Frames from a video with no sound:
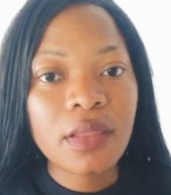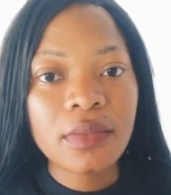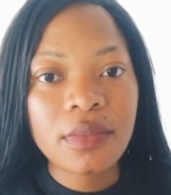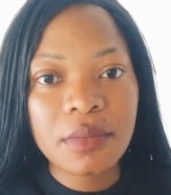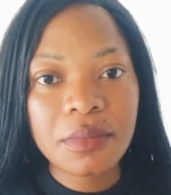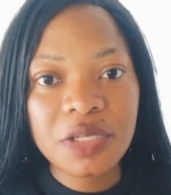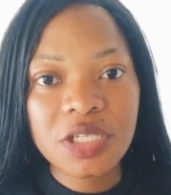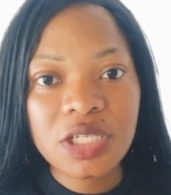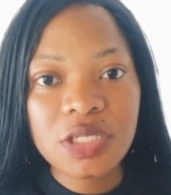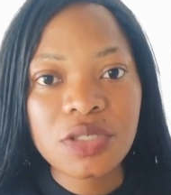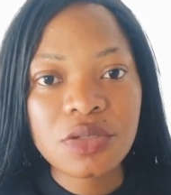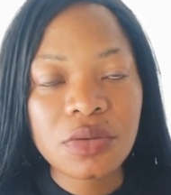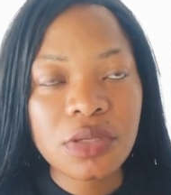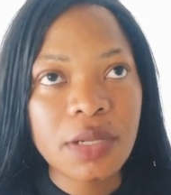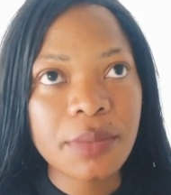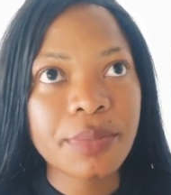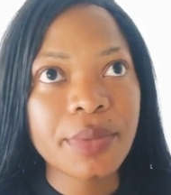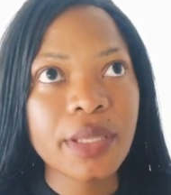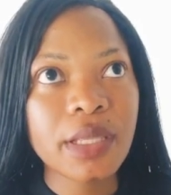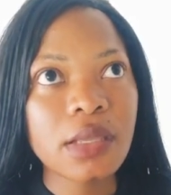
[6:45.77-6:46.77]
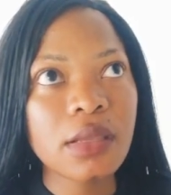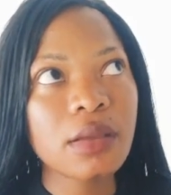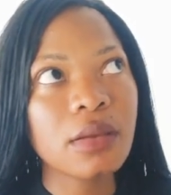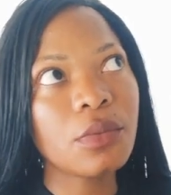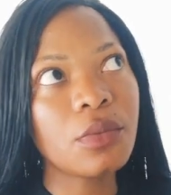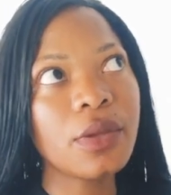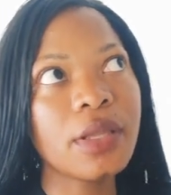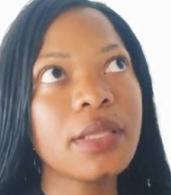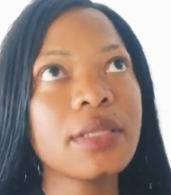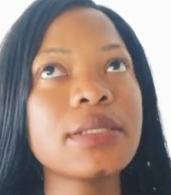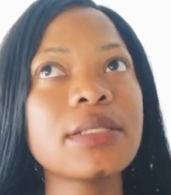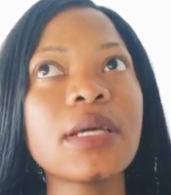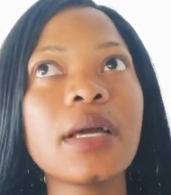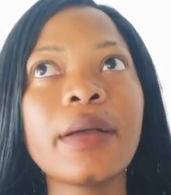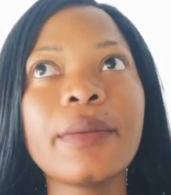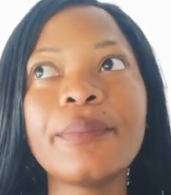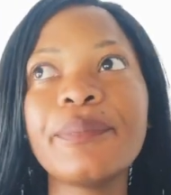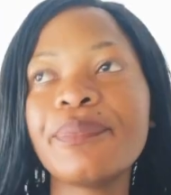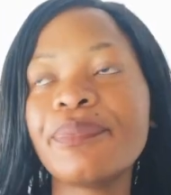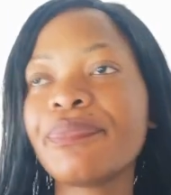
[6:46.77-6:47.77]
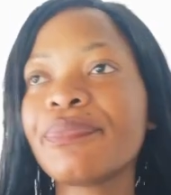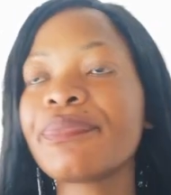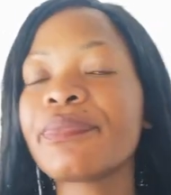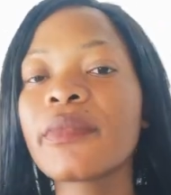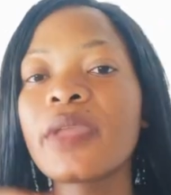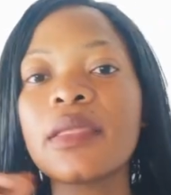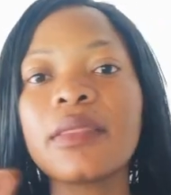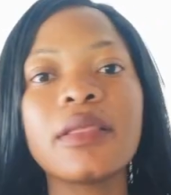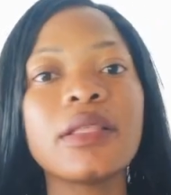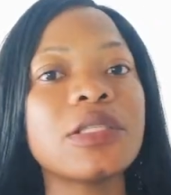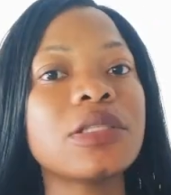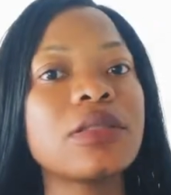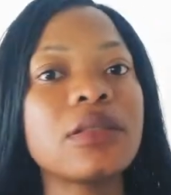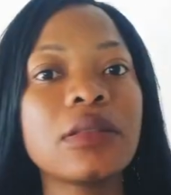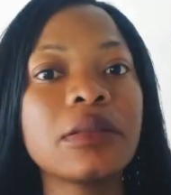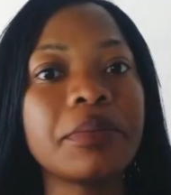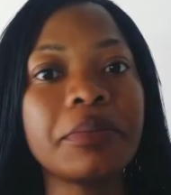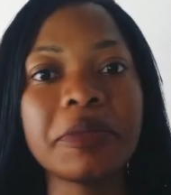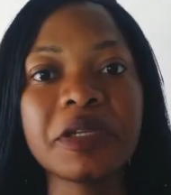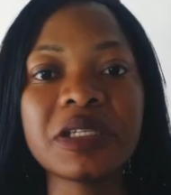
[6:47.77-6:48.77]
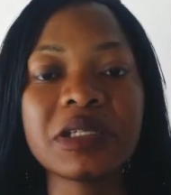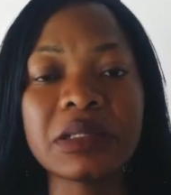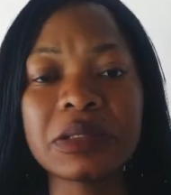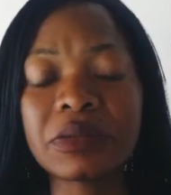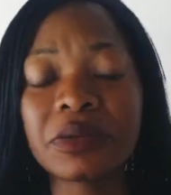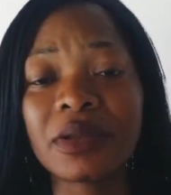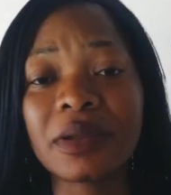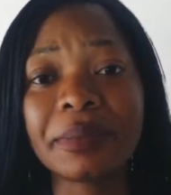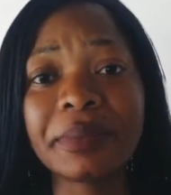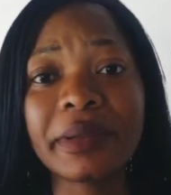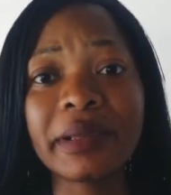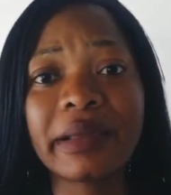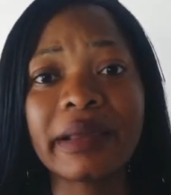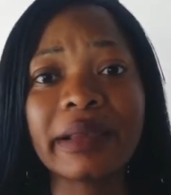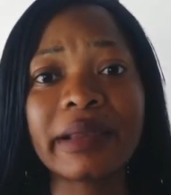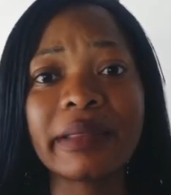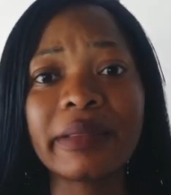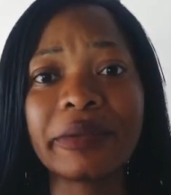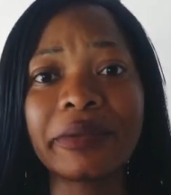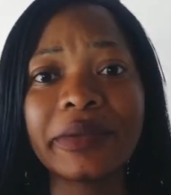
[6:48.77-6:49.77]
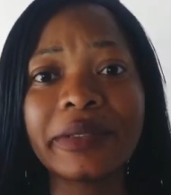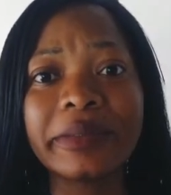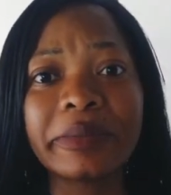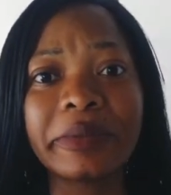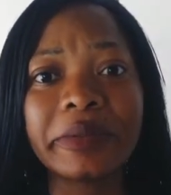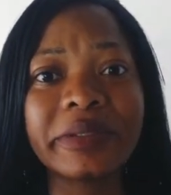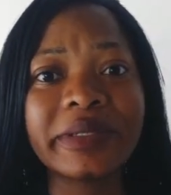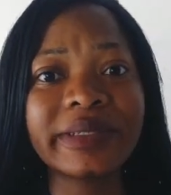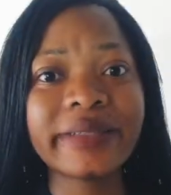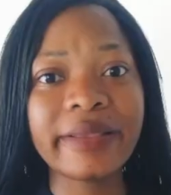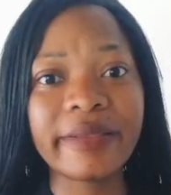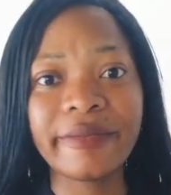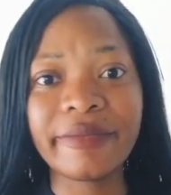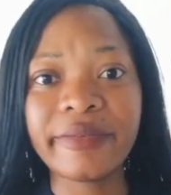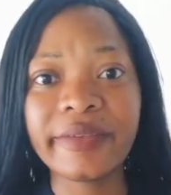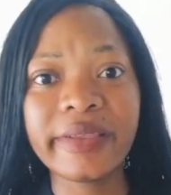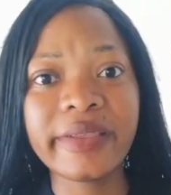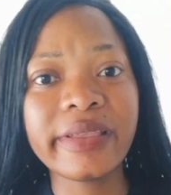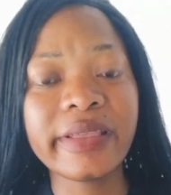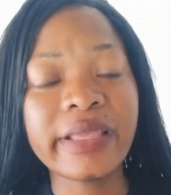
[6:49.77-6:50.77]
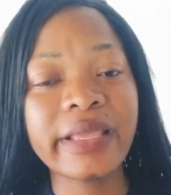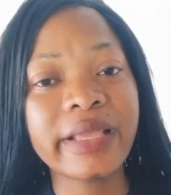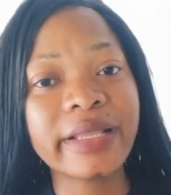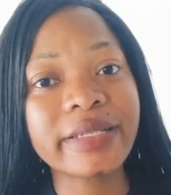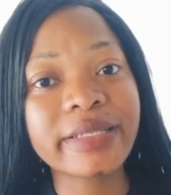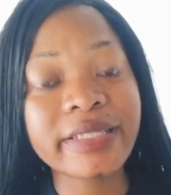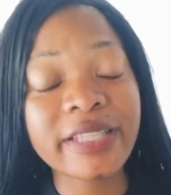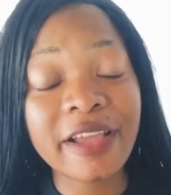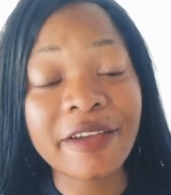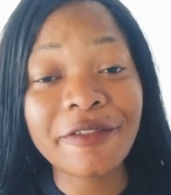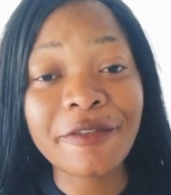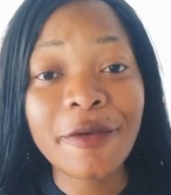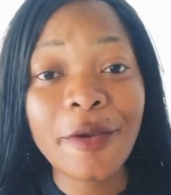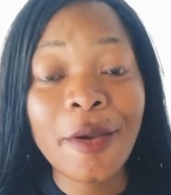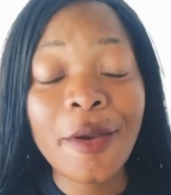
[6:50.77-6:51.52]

the machine is going to pick waiter, the machine is going to pick another word about saving and stuff.